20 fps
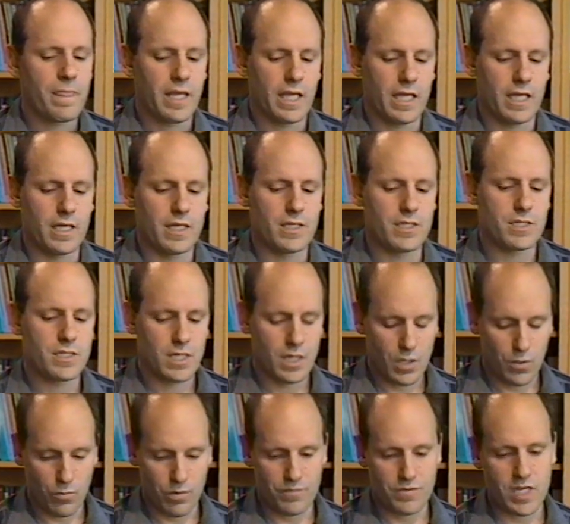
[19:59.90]
is
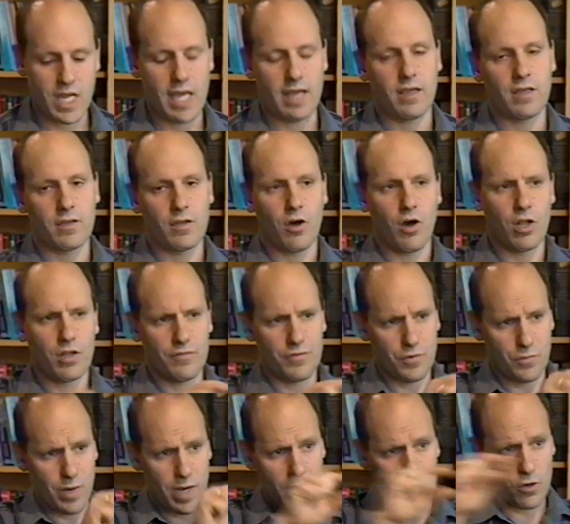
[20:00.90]
we've taken all of the
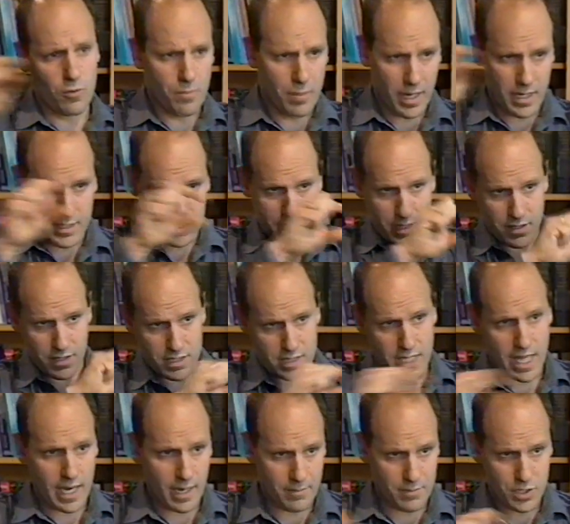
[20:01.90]
radio buttons in the
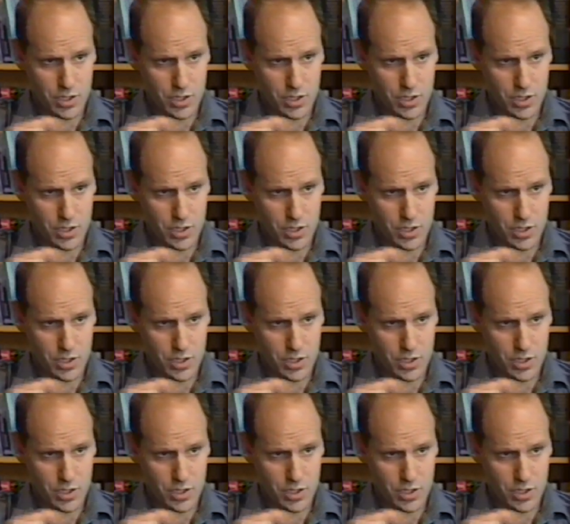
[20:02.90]
setup